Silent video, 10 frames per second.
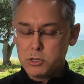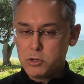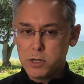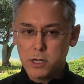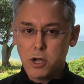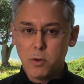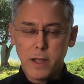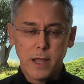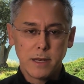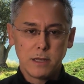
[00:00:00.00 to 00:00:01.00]
you can go
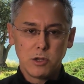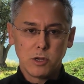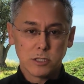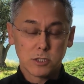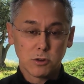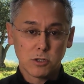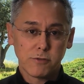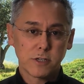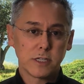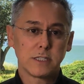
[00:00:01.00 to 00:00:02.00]
in, you can search
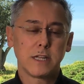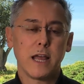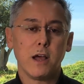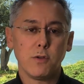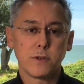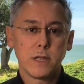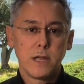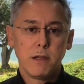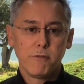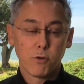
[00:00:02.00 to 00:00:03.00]
for discount
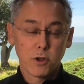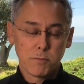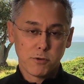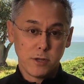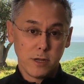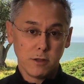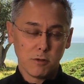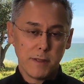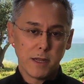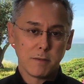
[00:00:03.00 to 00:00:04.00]
for your
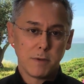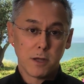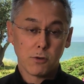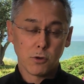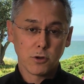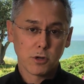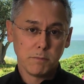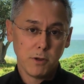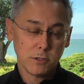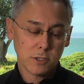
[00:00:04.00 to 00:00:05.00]
particular make and model, or you
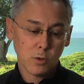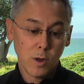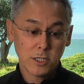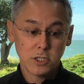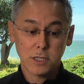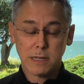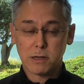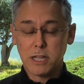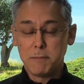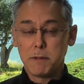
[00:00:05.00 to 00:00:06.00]
can post a question.
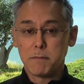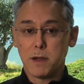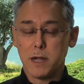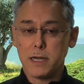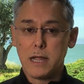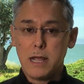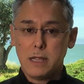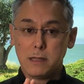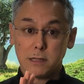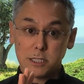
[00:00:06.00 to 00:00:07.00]
Now keep in mind
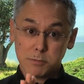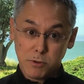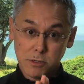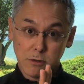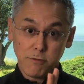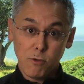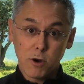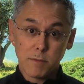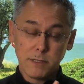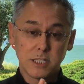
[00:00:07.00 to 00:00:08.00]
that the Sprinter
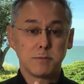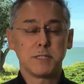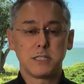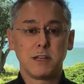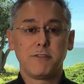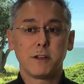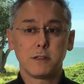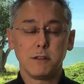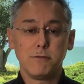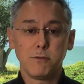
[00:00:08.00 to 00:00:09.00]
Forum is
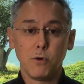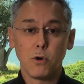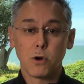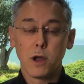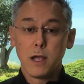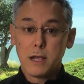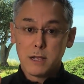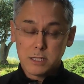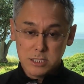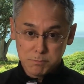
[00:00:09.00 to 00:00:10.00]
specifically for
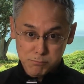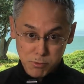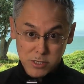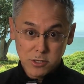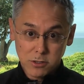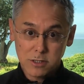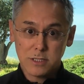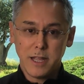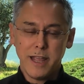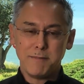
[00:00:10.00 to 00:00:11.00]

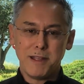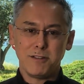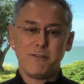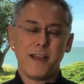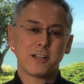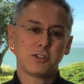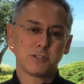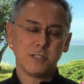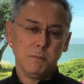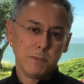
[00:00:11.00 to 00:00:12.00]
Sprinters and
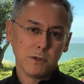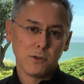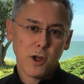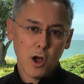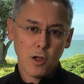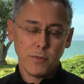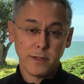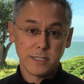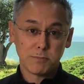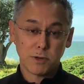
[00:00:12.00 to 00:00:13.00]
manufacturers that build on
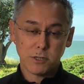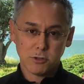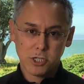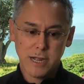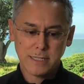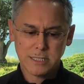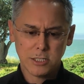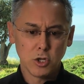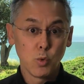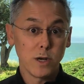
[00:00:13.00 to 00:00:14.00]
the Sprinter chassis.
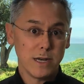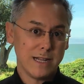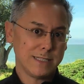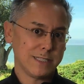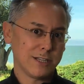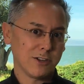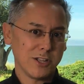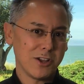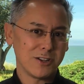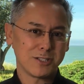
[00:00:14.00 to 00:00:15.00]
So you wouldn't
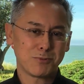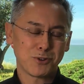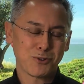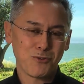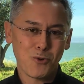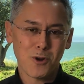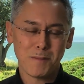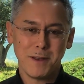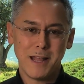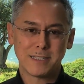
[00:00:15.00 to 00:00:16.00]
necessarily go to Sprinter
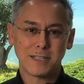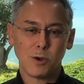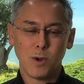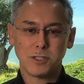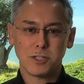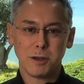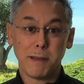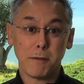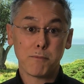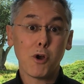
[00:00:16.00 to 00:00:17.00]
Forum and ask a question
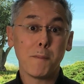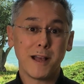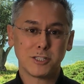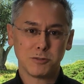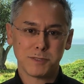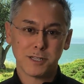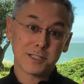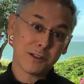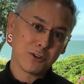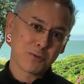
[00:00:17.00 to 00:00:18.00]
a ProMaster,
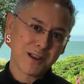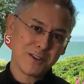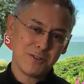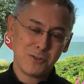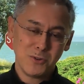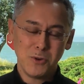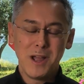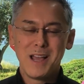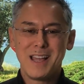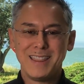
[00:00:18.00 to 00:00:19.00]
because they'll direct you to
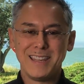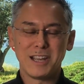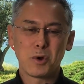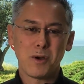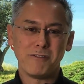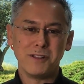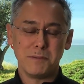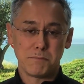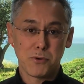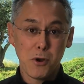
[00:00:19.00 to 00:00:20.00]
the
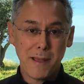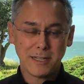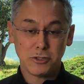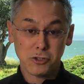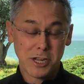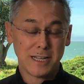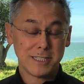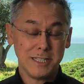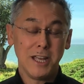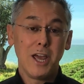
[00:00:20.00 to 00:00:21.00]
equivalent ProMaster
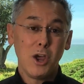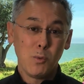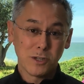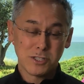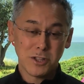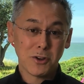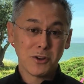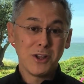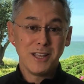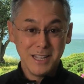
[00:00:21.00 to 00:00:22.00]
chassis, which
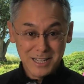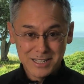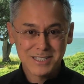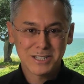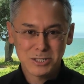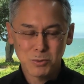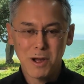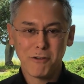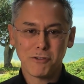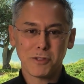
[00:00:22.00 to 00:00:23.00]
there is as
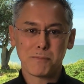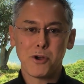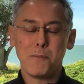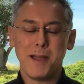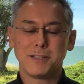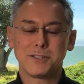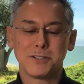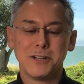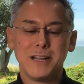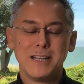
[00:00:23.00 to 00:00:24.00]
well for the
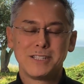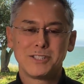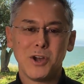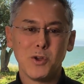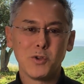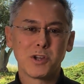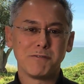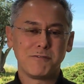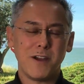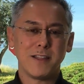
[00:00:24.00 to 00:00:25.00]
ProMaster. So you
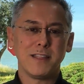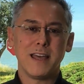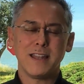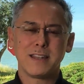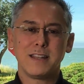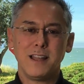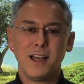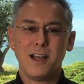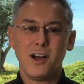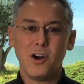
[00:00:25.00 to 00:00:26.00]
can find that
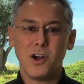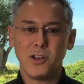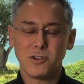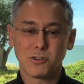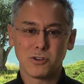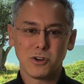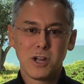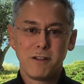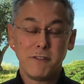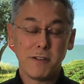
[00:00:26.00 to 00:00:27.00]
on your
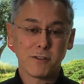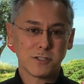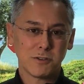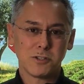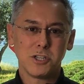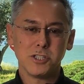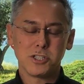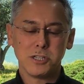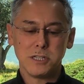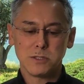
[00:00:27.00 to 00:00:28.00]
favorite search
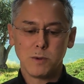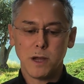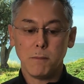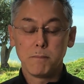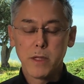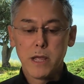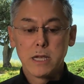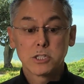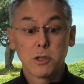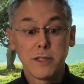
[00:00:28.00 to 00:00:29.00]
engine as well.
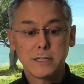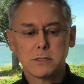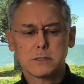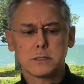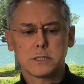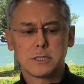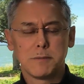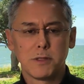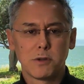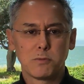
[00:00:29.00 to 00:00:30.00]
So these are
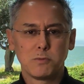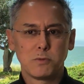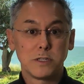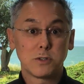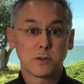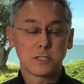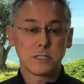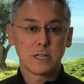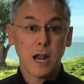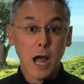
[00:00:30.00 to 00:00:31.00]
some of the
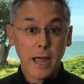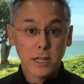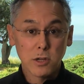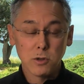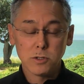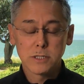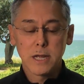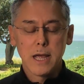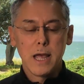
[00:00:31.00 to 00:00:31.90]
resources that I use.